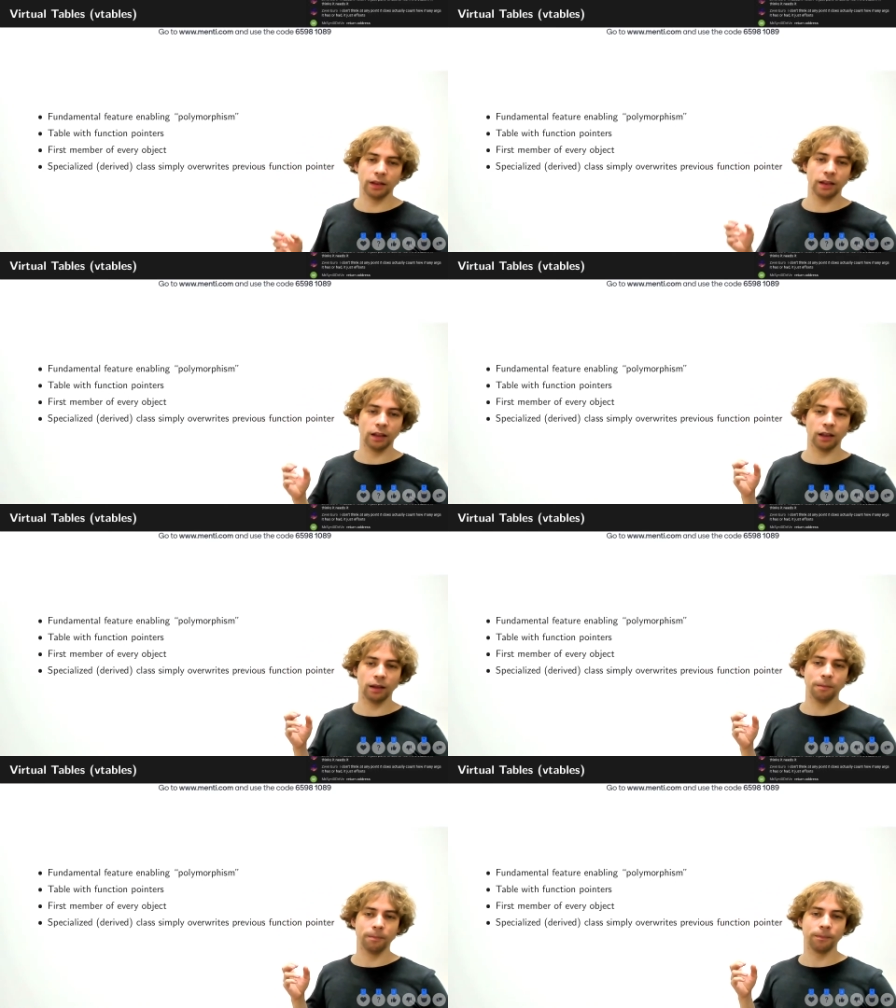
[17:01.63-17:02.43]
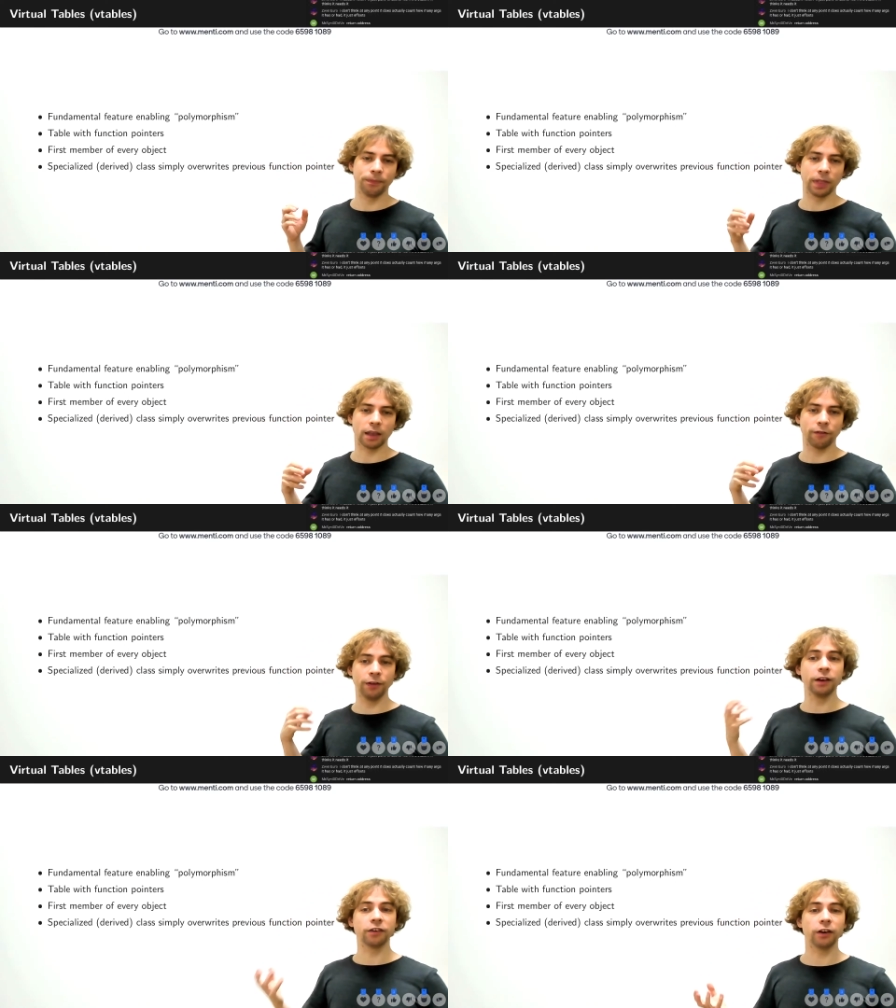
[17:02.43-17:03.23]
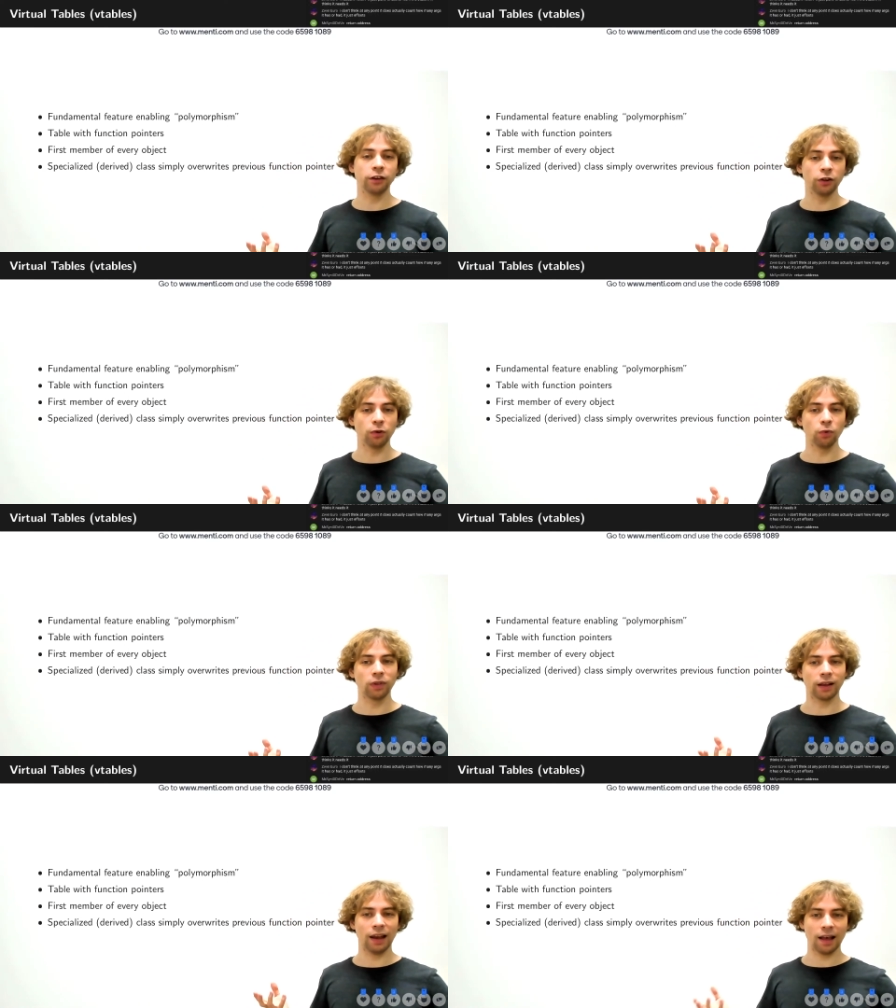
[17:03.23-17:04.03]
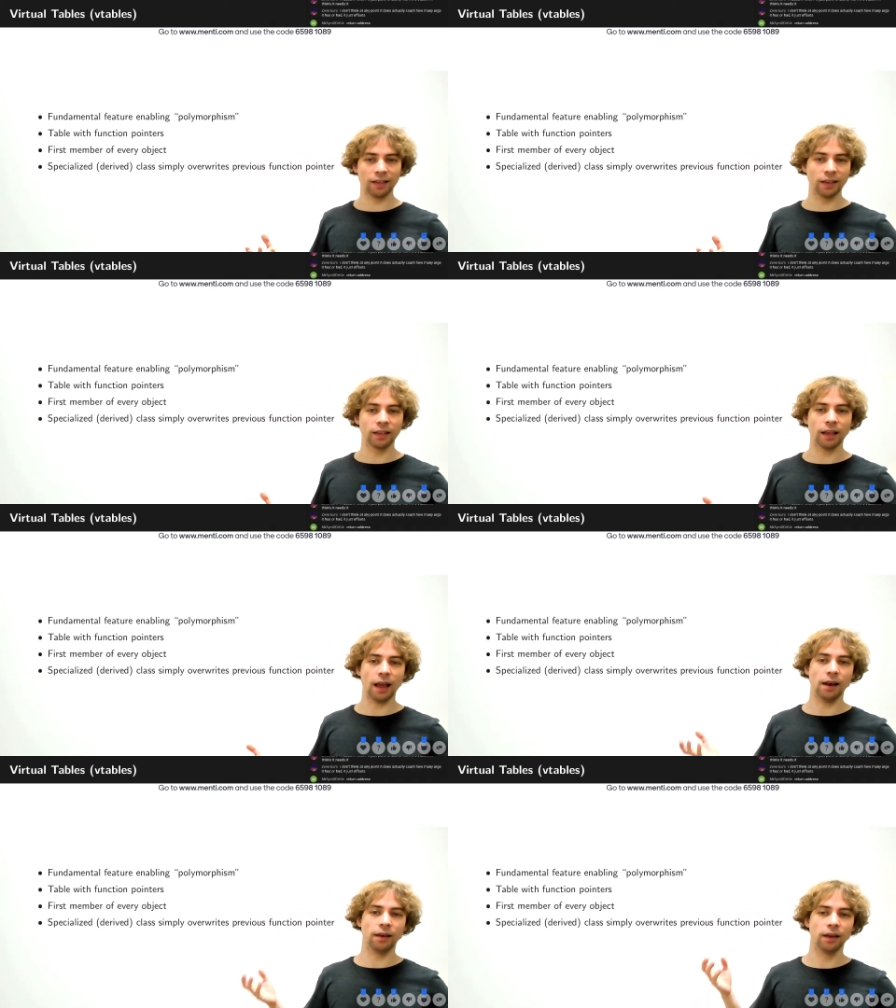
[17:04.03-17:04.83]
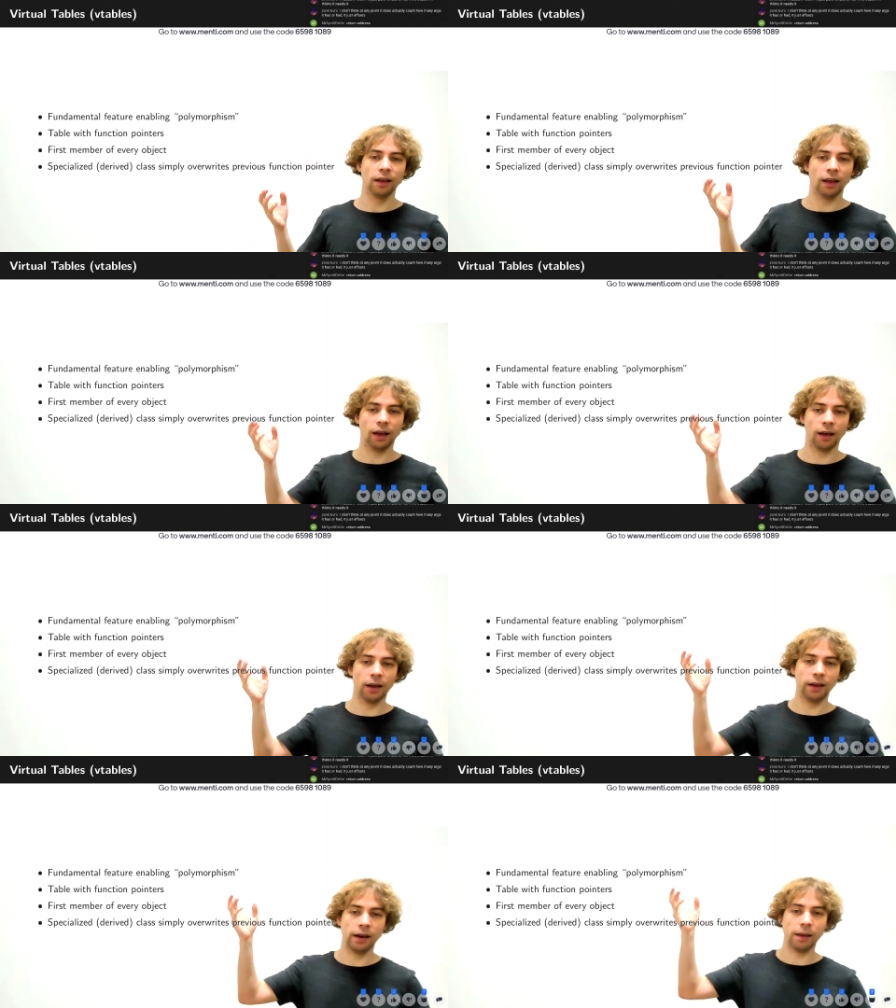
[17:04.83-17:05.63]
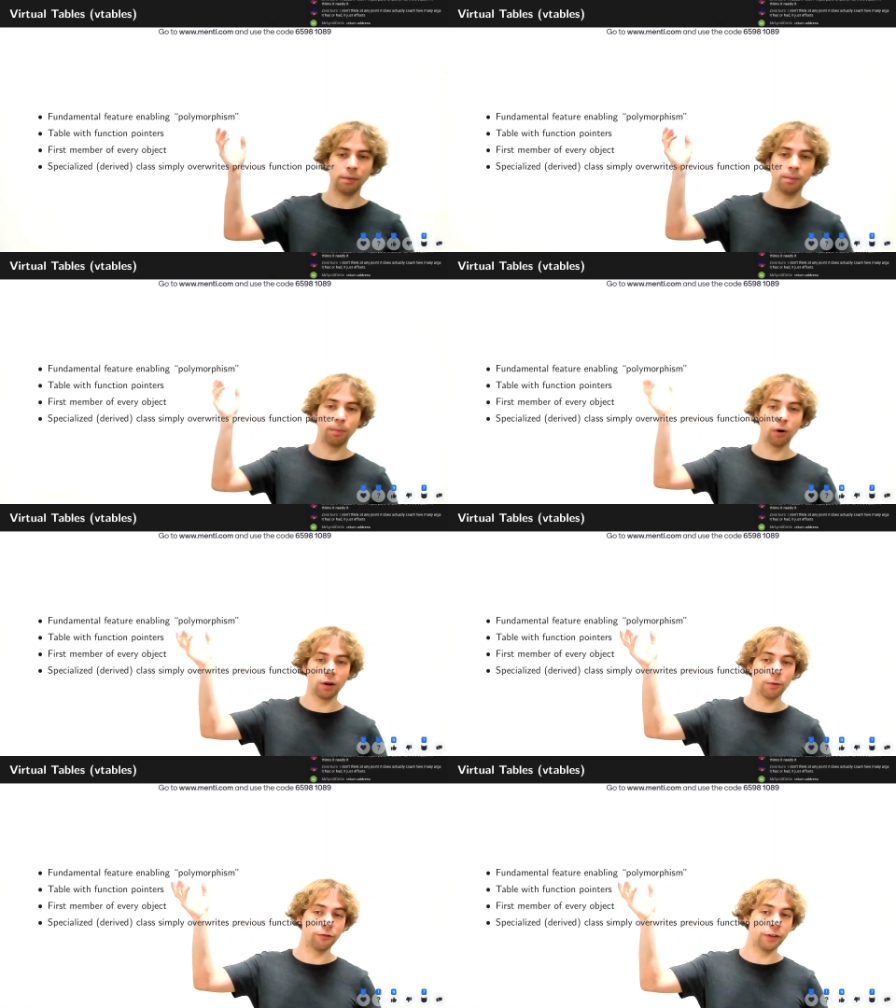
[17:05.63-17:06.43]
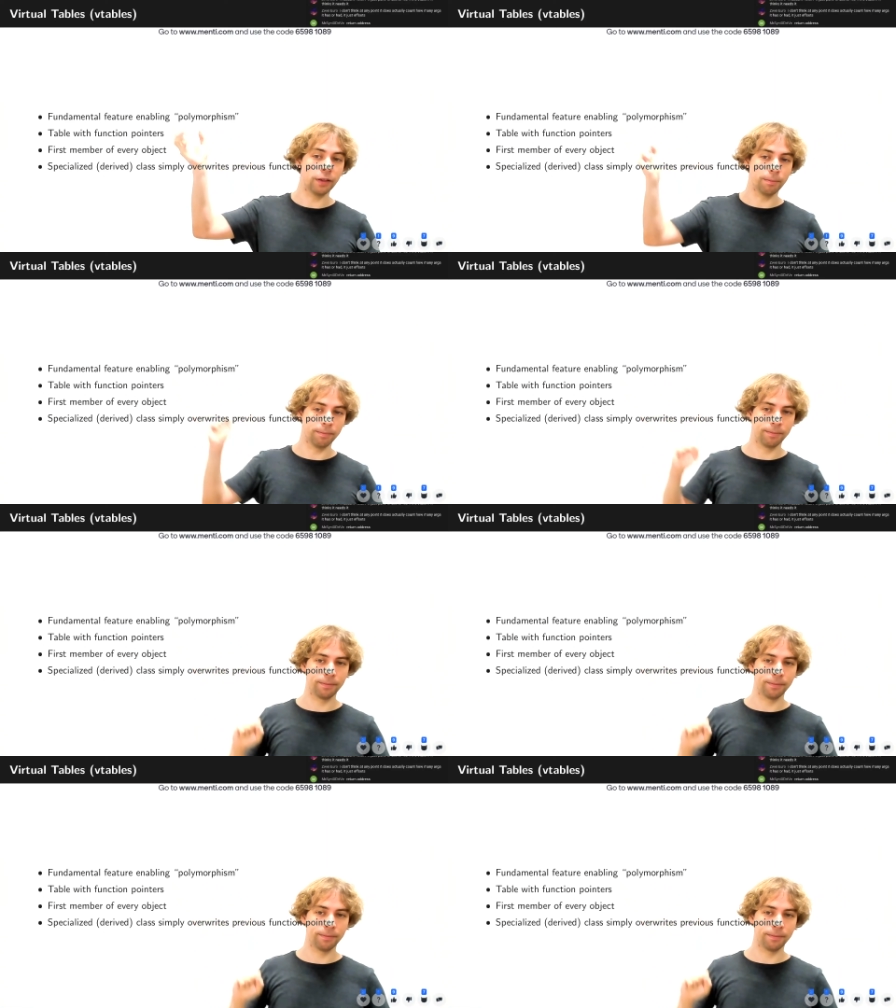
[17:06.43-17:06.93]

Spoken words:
The feature to use classes and enable polymorphism.